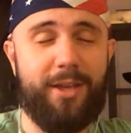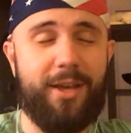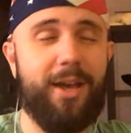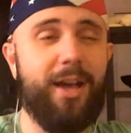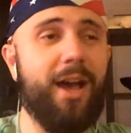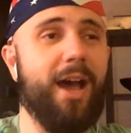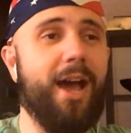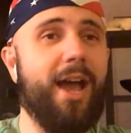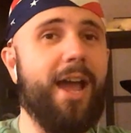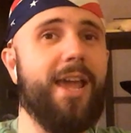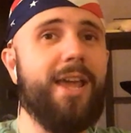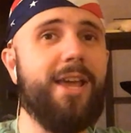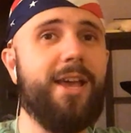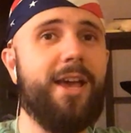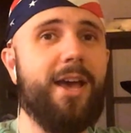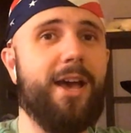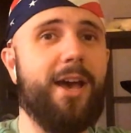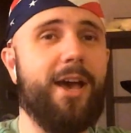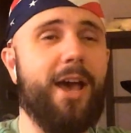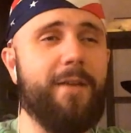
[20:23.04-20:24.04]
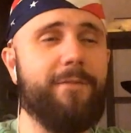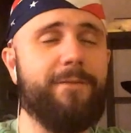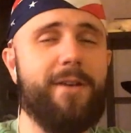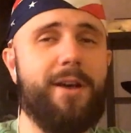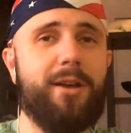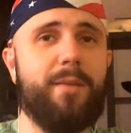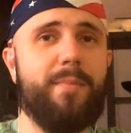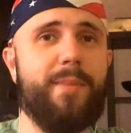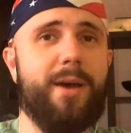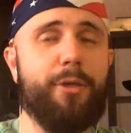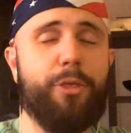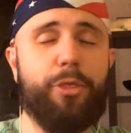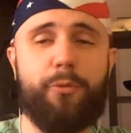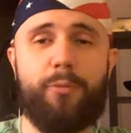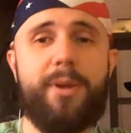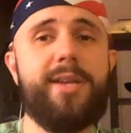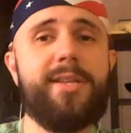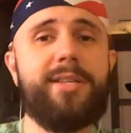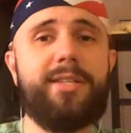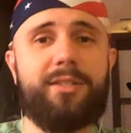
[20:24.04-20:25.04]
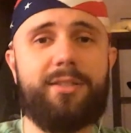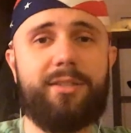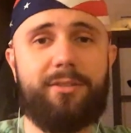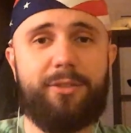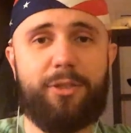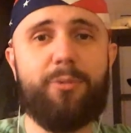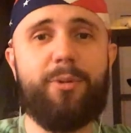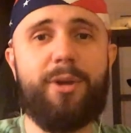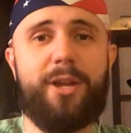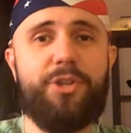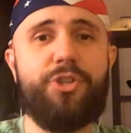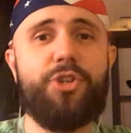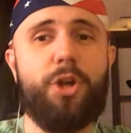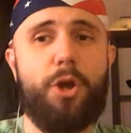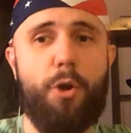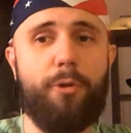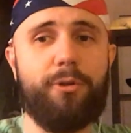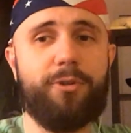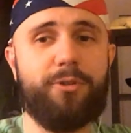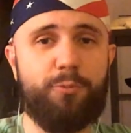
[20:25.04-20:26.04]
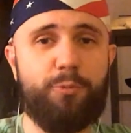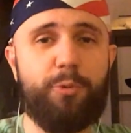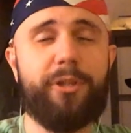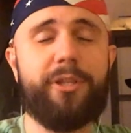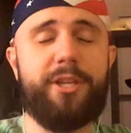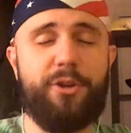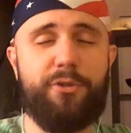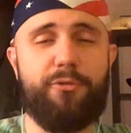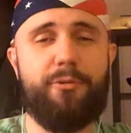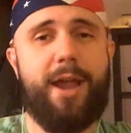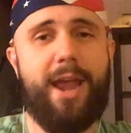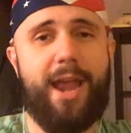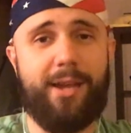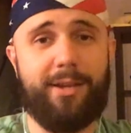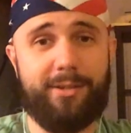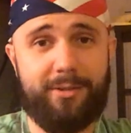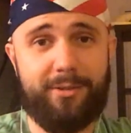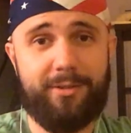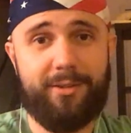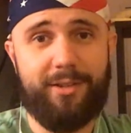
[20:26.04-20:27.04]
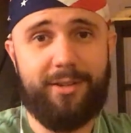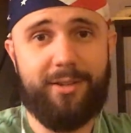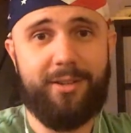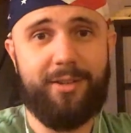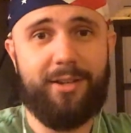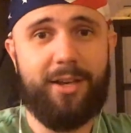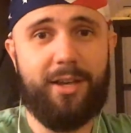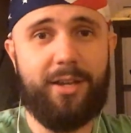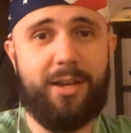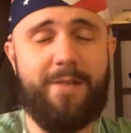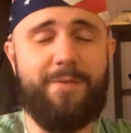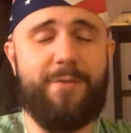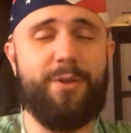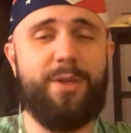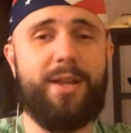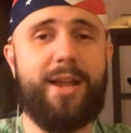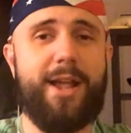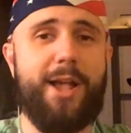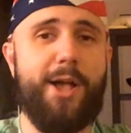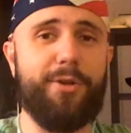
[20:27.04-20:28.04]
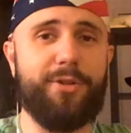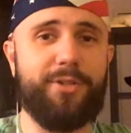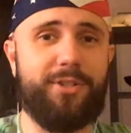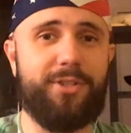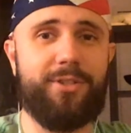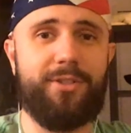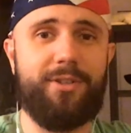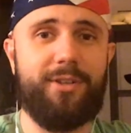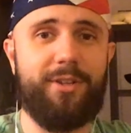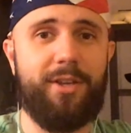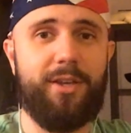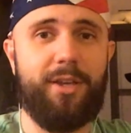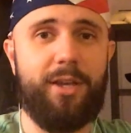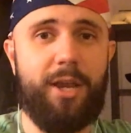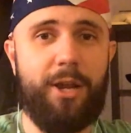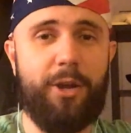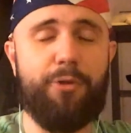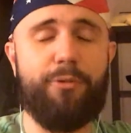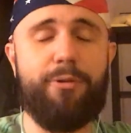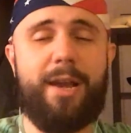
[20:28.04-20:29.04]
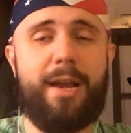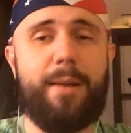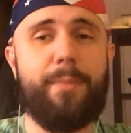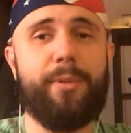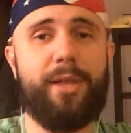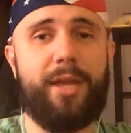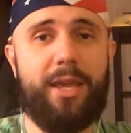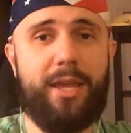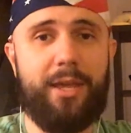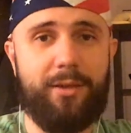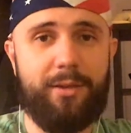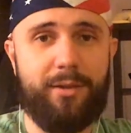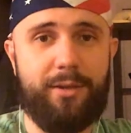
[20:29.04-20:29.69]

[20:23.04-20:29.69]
I found about three jokes really great, and everything else incredibly